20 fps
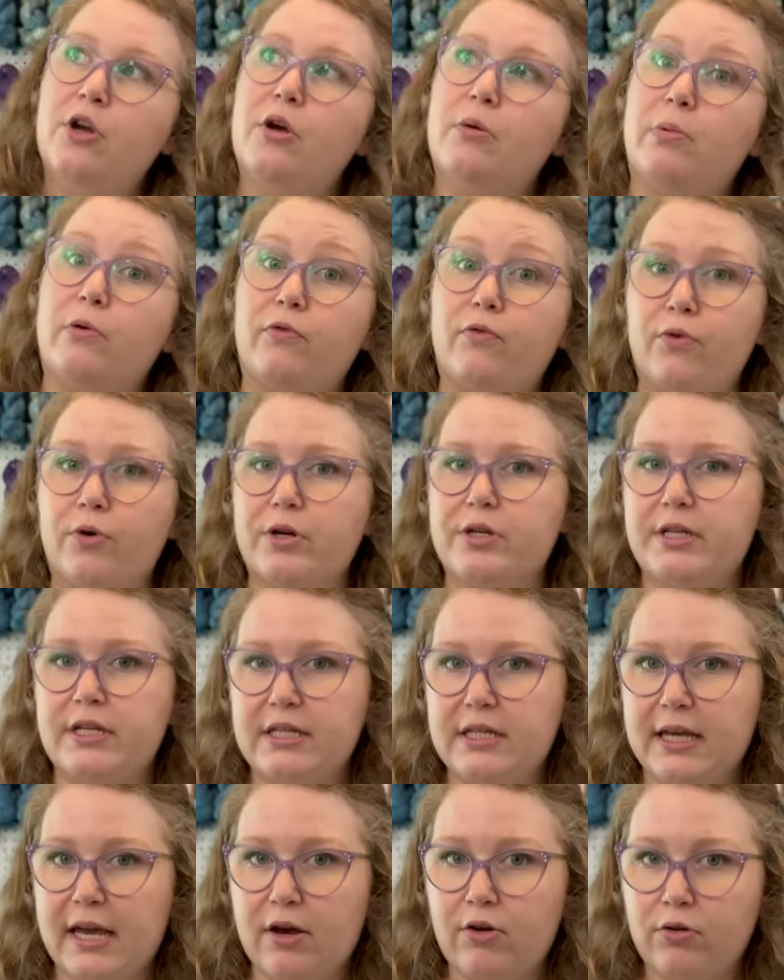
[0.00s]
before
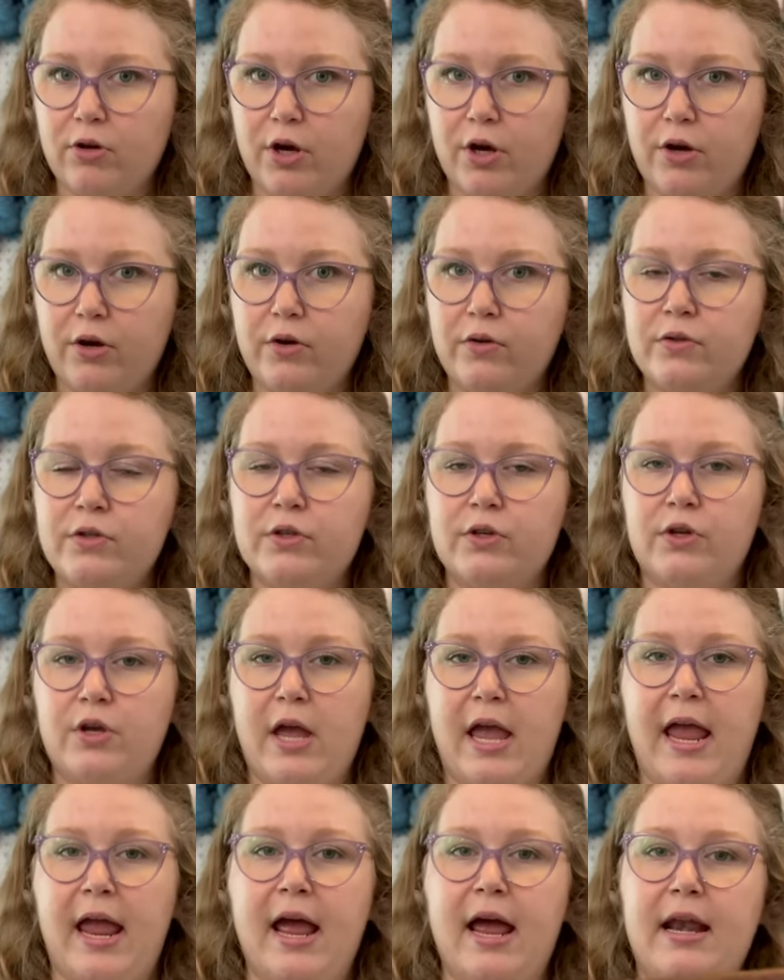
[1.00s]
discount codes,
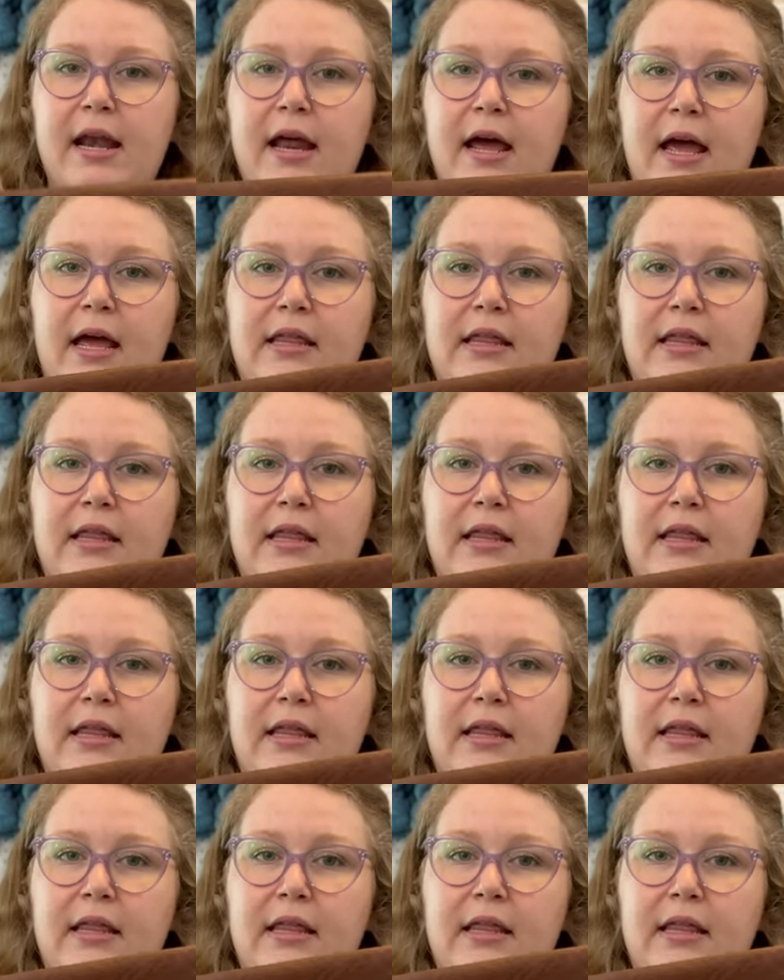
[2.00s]
and